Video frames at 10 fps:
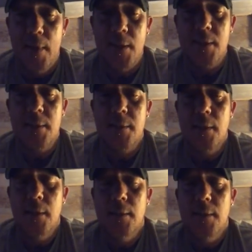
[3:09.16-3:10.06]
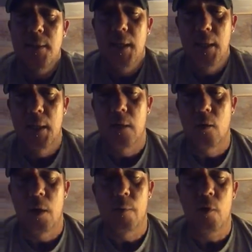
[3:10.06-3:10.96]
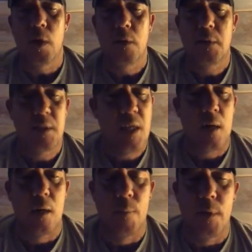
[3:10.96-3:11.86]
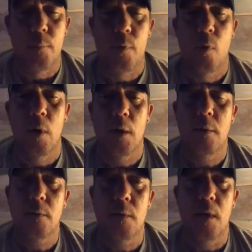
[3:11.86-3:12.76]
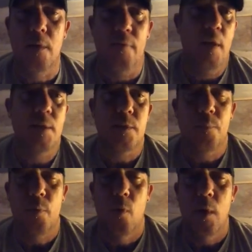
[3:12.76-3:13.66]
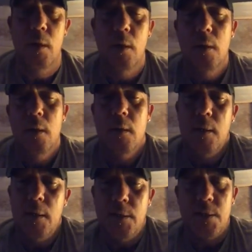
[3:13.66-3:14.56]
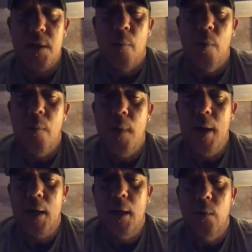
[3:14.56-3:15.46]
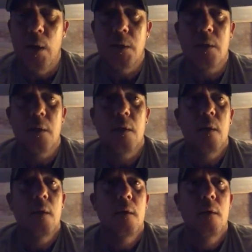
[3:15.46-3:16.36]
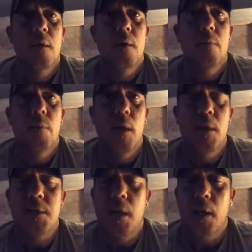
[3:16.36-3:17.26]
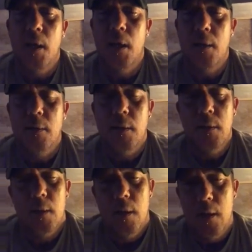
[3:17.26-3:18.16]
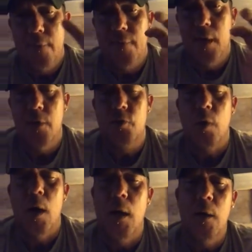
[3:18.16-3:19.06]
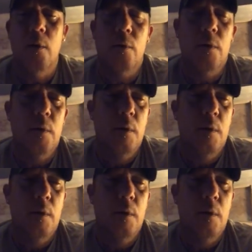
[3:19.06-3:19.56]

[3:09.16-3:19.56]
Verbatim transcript: this illegal immigrant, he's not going to be deported. And if he is deported, he'll just come right back anyways. But he's going to get a fair trial.